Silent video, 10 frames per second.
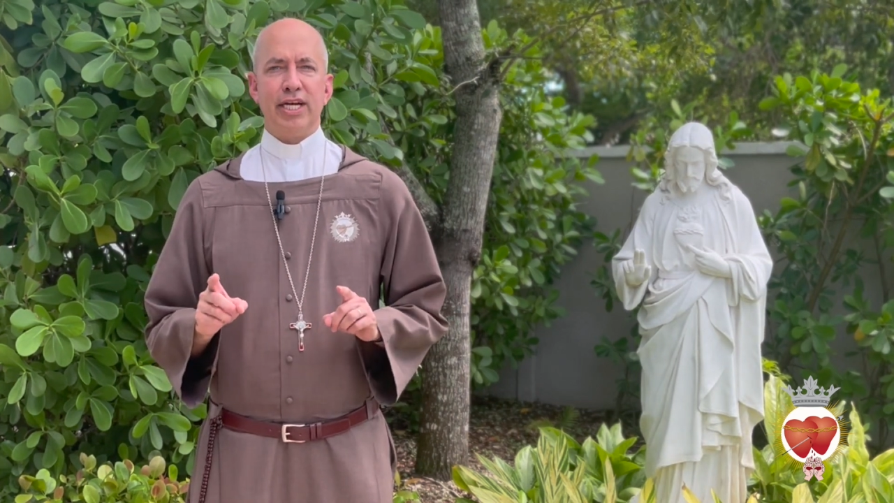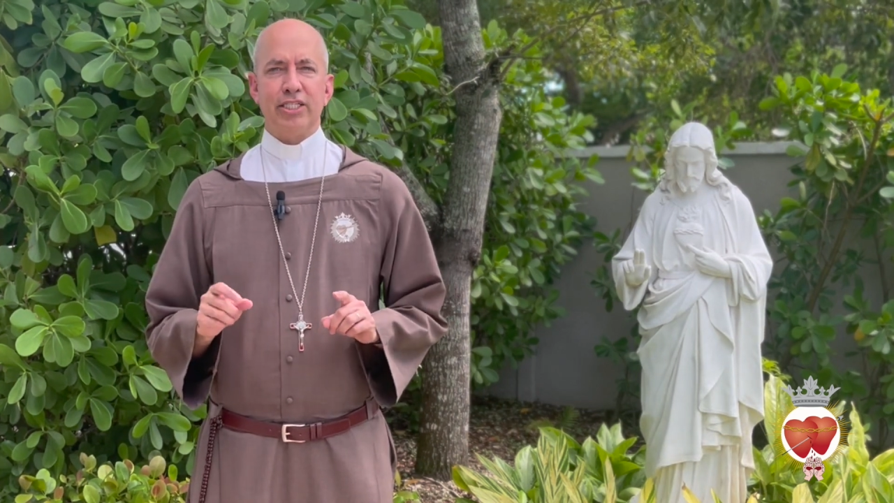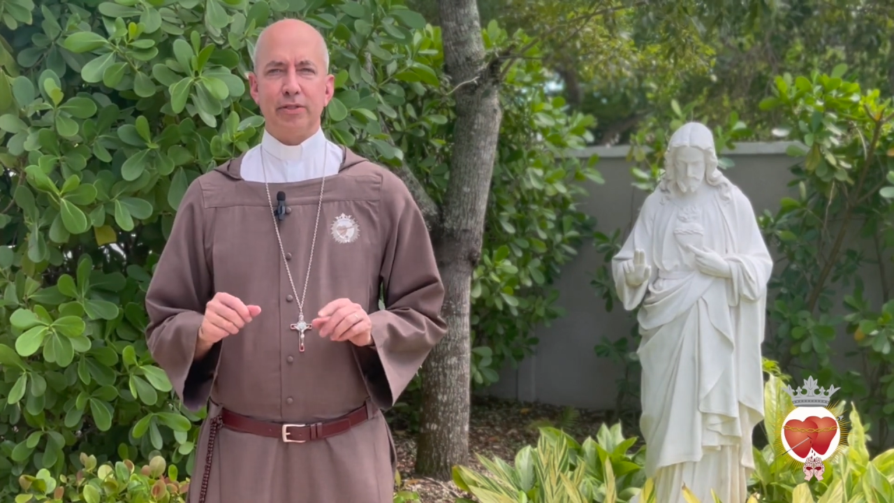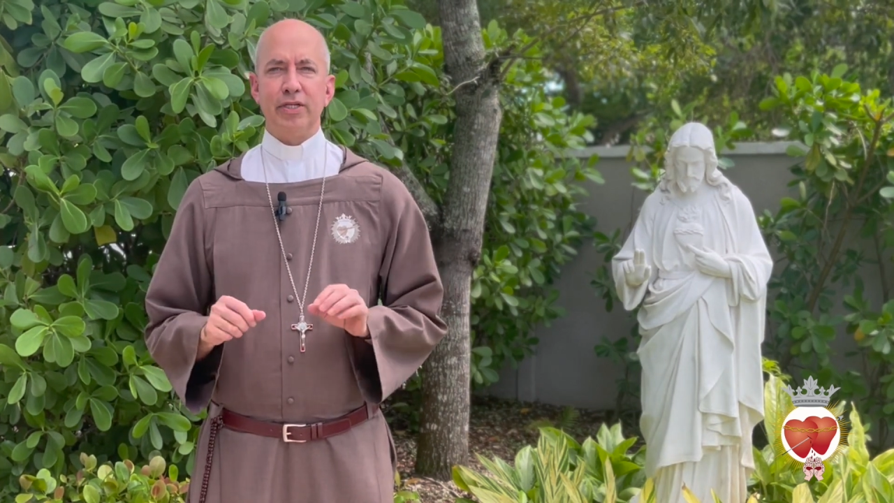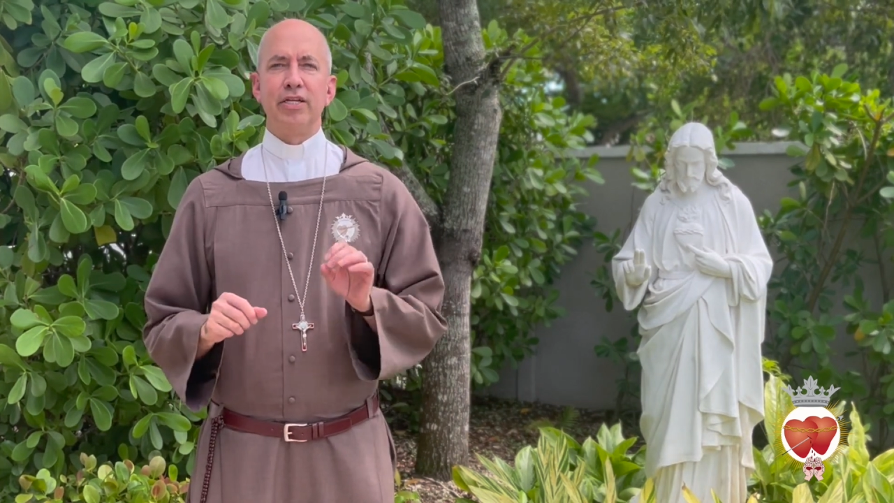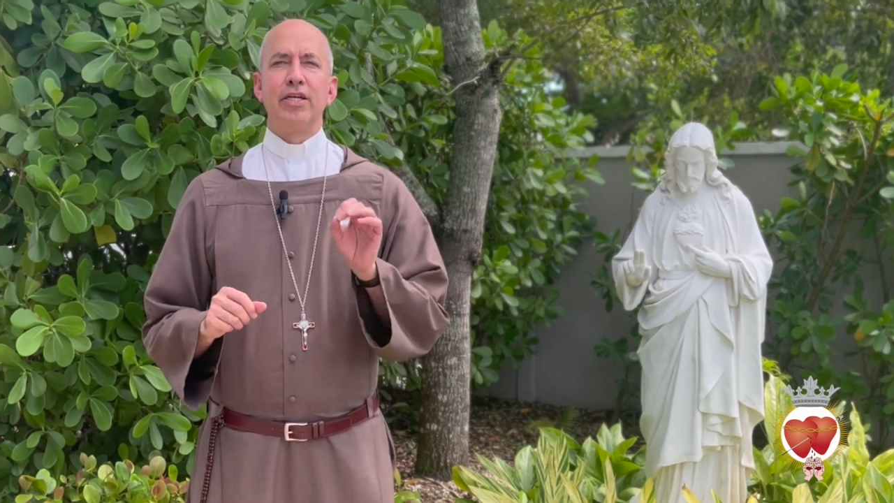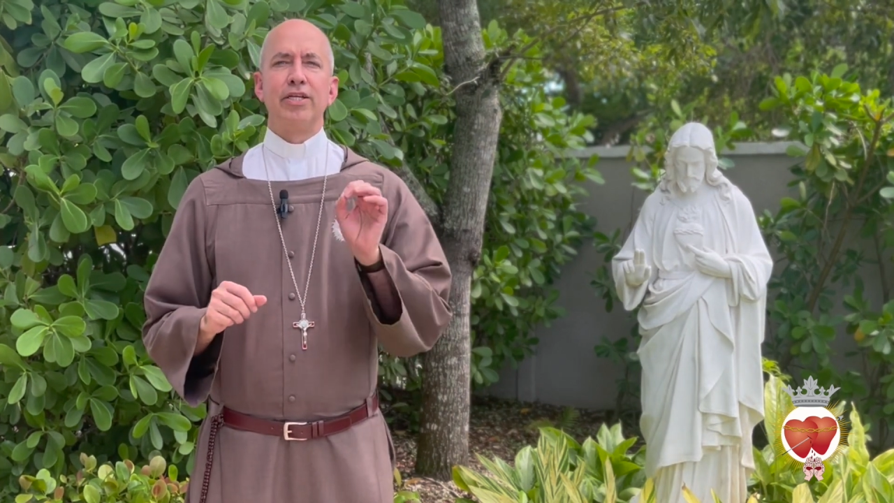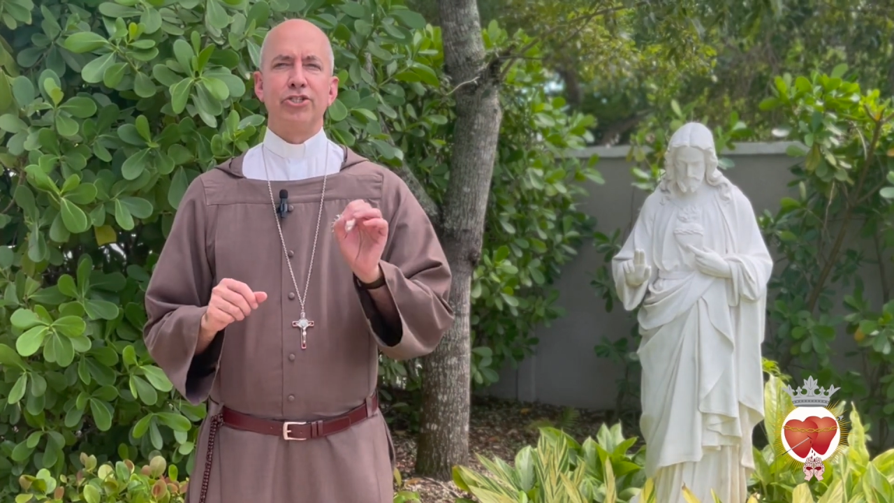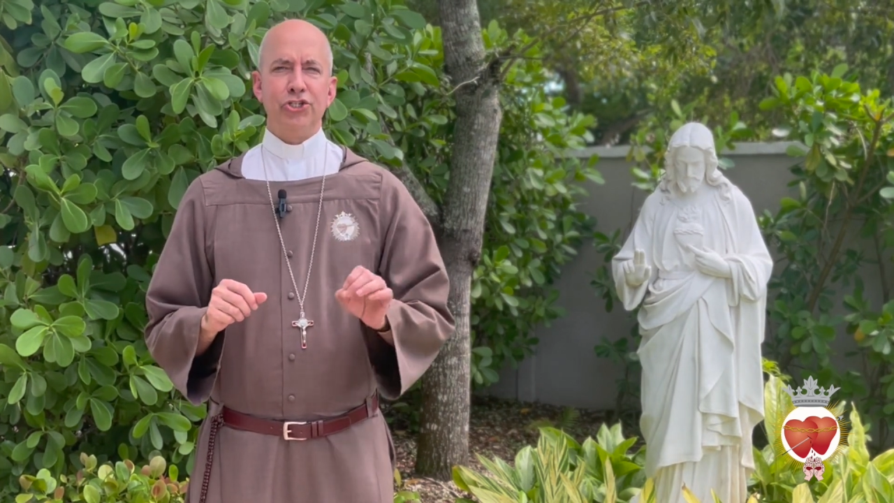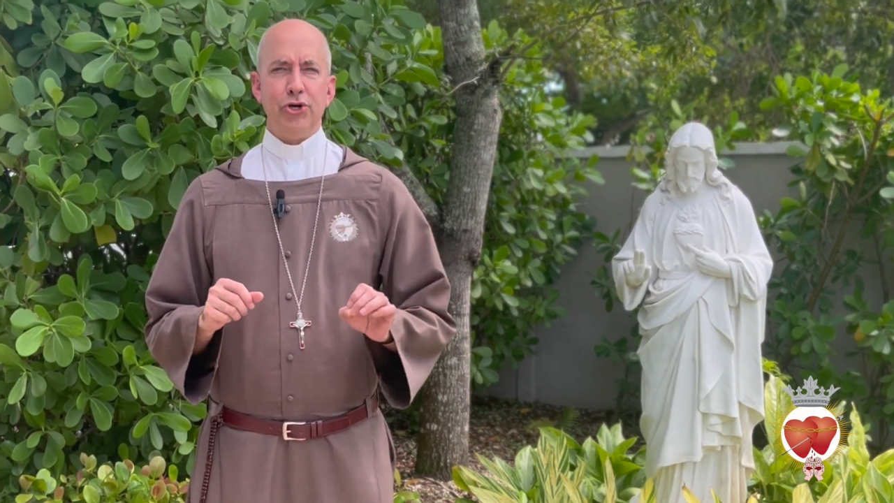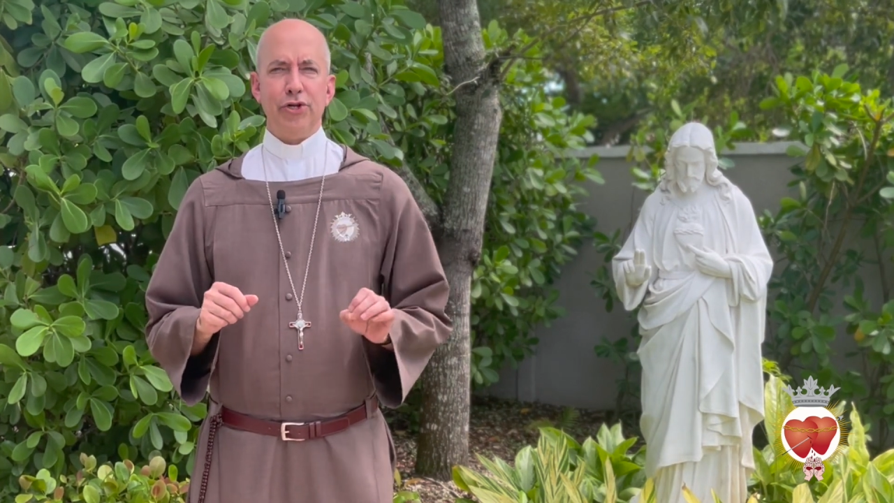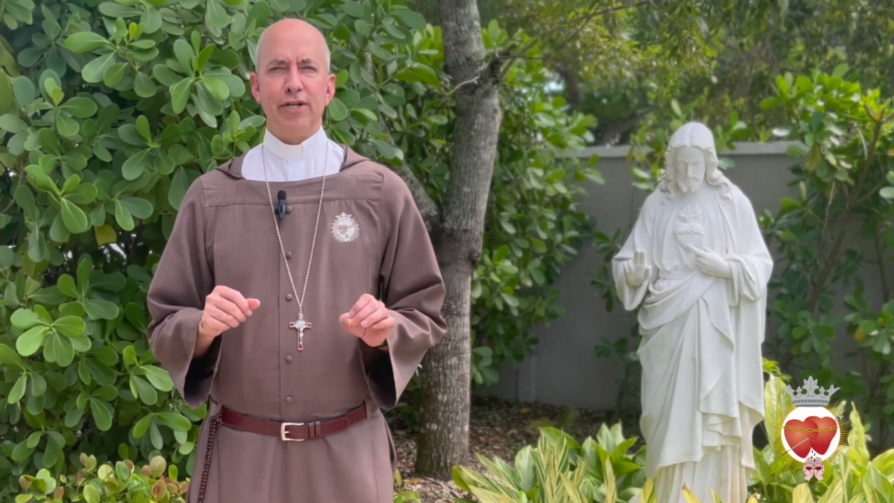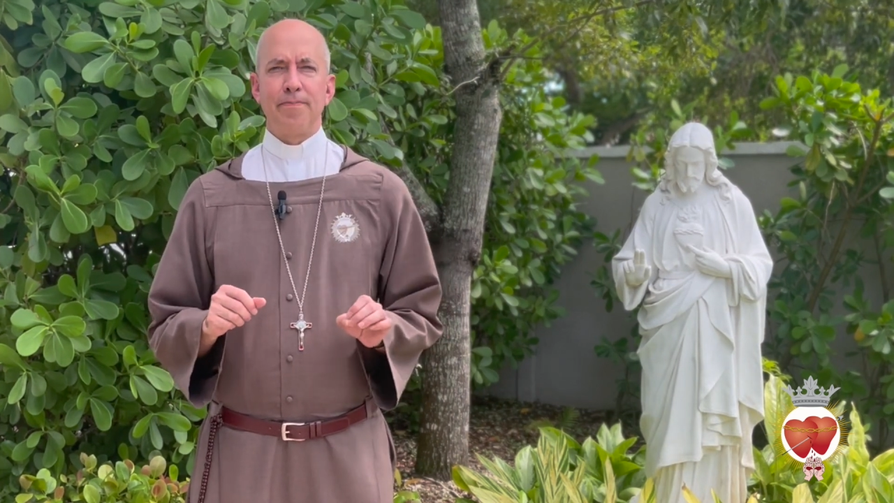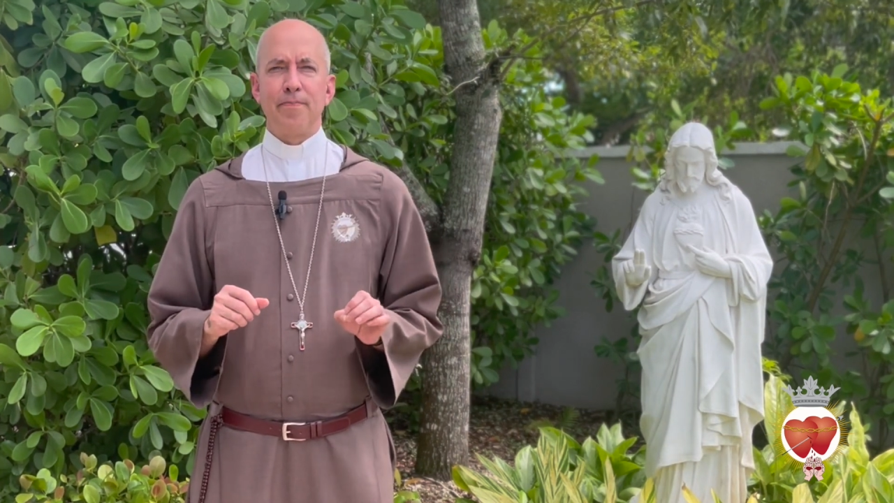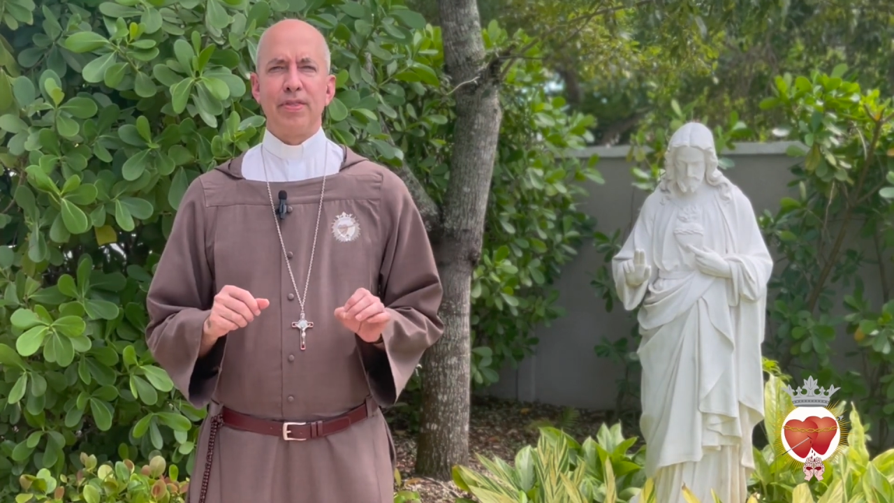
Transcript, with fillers: Testament, Jonah.